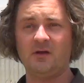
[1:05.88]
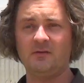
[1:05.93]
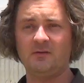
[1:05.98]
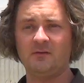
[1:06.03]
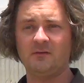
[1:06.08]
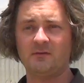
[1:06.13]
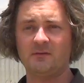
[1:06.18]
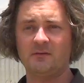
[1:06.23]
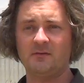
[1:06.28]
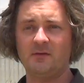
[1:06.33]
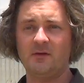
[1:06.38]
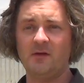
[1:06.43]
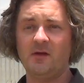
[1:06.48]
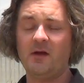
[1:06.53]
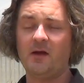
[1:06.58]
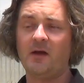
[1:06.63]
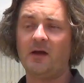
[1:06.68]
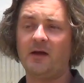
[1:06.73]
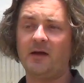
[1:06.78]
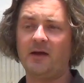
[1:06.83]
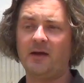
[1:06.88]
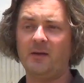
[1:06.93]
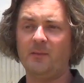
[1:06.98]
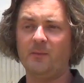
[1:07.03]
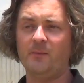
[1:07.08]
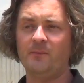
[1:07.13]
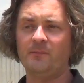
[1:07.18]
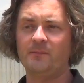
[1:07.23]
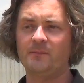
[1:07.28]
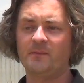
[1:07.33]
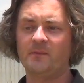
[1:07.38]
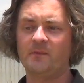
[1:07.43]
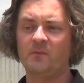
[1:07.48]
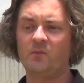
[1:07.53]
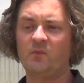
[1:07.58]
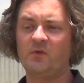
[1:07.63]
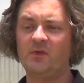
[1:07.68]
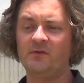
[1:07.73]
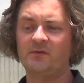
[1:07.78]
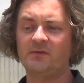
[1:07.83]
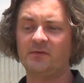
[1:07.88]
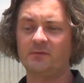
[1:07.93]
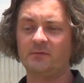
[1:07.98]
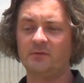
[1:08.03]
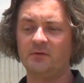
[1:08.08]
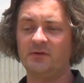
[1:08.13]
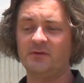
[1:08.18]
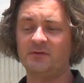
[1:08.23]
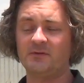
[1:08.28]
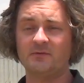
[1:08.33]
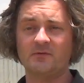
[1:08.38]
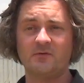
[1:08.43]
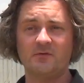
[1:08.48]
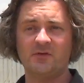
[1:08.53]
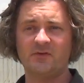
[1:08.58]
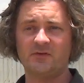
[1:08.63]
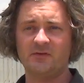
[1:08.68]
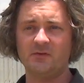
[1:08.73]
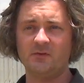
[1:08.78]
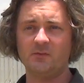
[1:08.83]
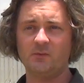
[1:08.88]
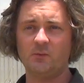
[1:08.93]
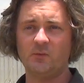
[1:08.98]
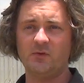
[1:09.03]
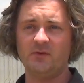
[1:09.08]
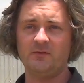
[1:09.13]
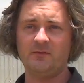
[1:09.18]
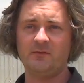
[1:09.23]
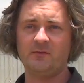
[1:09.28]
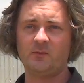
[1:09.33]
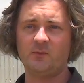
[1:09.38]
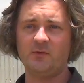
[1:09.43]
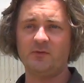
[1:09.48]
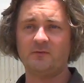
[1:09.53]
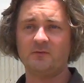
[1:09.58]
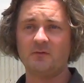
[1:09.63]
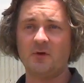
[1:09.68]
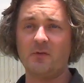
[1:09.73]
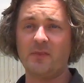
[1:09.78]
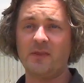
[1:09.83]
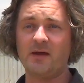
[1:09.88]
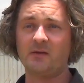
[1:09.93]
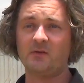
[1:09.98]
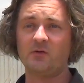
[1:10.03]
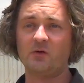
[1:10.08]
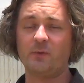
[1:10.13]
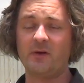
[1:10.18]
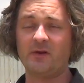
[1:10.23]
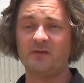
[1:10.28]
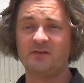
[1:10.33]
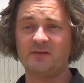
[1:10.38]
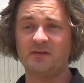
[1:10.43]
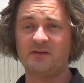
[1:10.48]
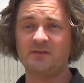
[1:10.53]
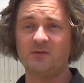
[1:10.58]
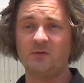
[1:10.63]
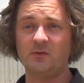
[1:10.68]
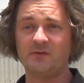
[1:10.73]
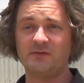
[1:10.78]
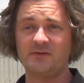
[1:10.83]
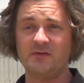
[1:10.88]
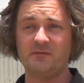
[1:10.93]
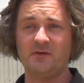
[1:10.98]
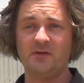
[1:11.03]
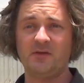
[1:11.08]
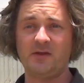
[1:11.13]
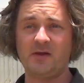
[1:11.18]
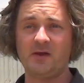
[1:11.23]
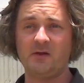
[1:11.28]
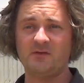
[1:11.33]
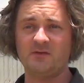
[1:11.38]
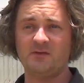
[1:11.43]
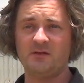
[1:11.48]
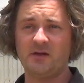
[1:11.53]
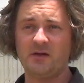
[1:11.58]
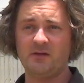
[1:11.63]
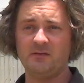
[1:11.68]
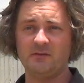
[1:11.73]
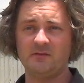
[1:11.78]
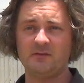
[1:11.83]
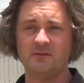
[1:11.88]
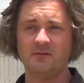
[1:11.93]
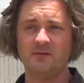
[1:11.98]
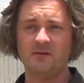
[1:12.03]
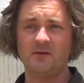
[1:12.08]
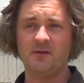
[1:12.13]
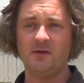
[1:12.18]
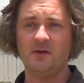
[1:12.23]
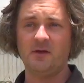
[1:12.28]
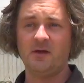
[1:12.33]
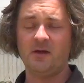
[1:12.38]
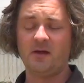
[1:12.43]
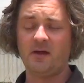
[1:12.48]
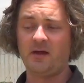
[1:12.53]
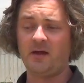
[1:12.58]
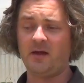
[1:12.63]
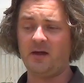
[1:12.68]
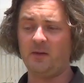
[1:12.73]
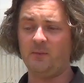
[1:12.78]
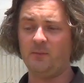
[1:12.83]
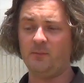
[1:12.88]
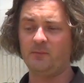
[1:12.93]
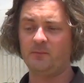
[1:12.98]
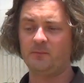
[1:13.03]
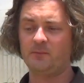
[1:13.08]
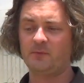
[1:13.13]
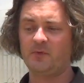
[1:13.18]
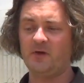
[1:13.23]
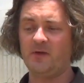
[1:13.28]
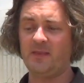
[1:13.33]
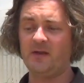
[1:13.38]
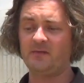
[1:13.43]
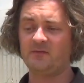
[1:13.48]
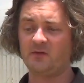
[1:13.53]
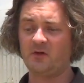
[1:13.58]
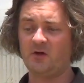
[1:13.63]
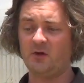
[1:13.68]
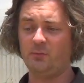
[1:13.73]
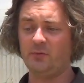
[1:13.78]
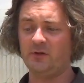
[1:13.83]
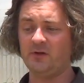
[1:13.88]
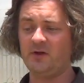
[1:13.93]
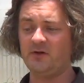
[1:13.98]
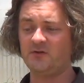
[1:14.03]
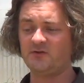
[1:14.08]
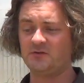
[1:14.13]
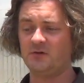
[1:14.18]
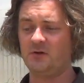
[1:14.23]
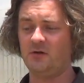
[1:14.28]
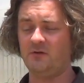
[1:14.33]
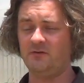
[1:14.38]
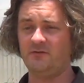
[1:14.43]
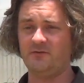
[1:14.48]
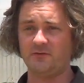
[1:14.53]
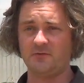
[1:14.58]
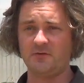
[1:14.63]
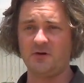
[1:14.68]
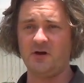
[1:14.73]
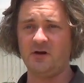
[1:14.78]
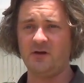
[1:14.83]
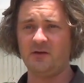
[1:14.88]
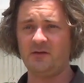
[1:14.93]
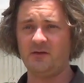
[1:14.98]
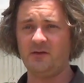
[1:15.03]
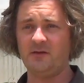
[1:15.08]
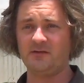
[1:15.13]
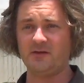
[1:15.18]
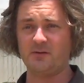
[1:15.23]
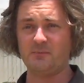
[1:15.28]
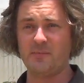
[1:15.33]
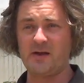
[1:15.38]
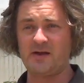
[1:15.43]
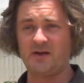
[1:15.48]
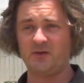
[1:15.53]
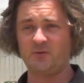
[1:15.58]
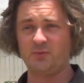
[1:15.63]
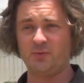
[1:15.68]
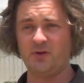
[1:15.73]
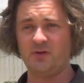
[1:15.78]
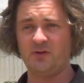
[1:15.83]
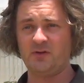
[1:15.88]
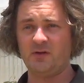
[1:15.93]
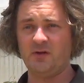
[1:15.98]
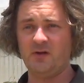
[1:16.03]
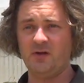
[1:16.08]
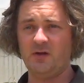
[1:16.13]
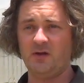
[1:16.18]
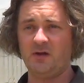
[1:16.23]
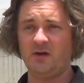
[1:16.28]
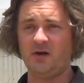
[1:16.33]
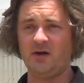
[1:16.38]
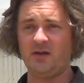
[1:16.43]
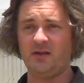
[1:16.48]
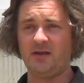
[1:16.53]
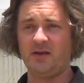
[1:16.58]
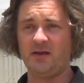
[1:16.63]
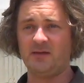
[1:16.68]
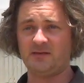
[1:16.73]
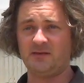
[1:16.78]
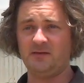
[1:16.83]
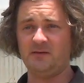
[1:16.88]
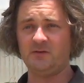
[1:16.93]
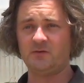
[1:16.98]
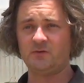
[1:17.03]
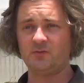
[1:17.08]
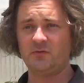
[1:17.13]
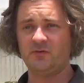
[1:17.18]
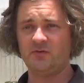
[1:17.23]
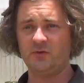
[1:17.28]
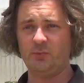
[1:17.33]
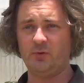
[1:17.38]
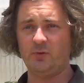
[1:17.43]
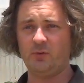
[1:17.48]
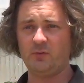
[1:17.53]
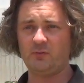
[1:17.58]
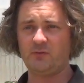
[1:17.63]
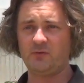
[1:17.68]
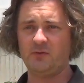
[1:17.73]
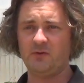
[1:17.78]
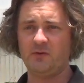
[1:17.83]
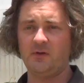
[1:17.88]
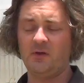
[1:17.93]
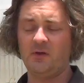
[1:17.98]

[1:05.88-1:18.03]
tonnes. Since the release of Crystal, we've grown that to about 60 or 70,000 tonnes, and that's a combination of varieties and management and I guess industry support.